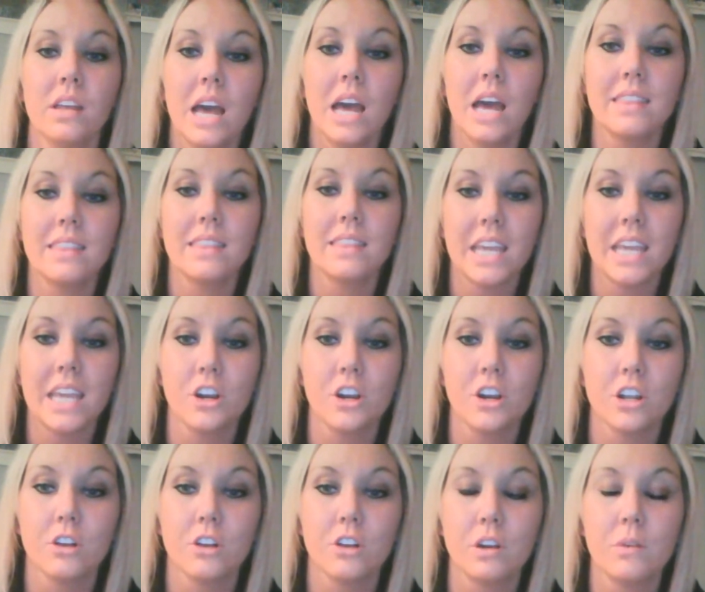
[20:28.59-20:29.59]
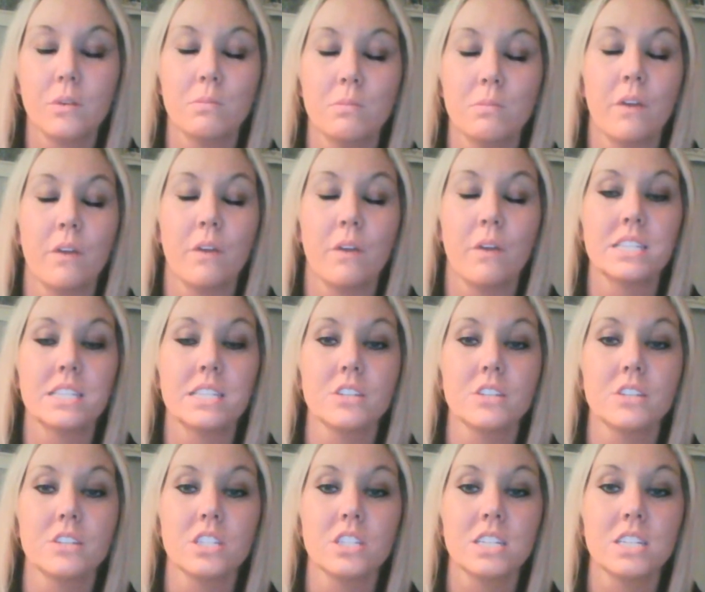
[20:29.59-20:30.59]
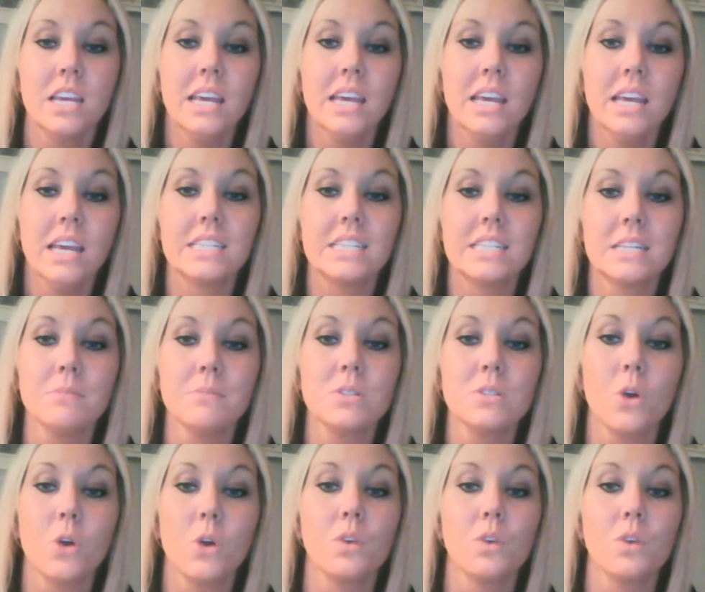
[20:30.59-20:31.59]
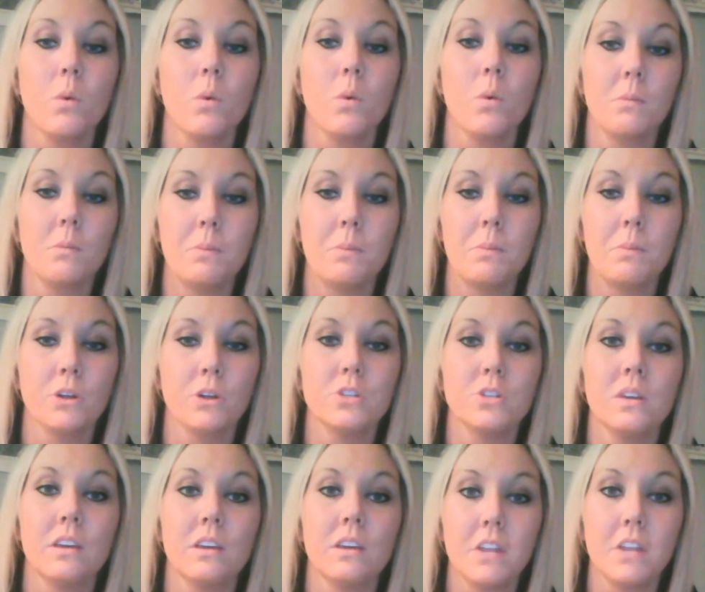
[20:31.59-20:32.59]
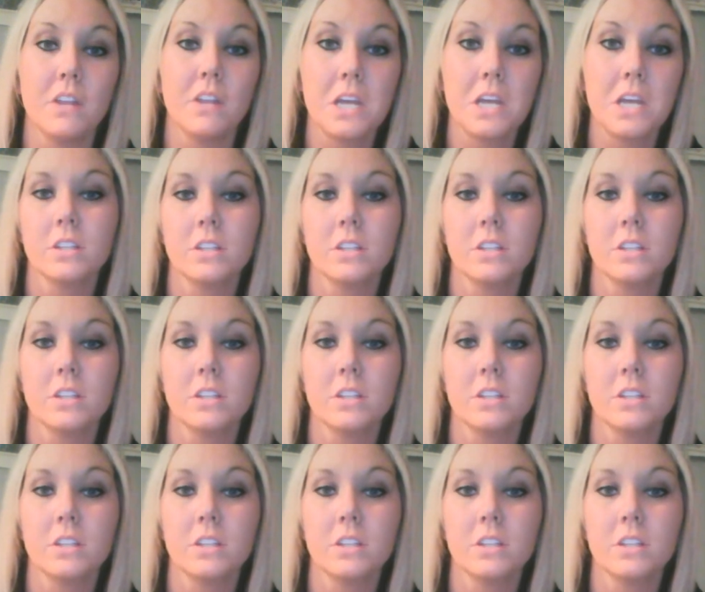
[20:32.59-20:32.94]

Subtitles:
I think Kara could agree with me on this. It seems so real when people are doing a video.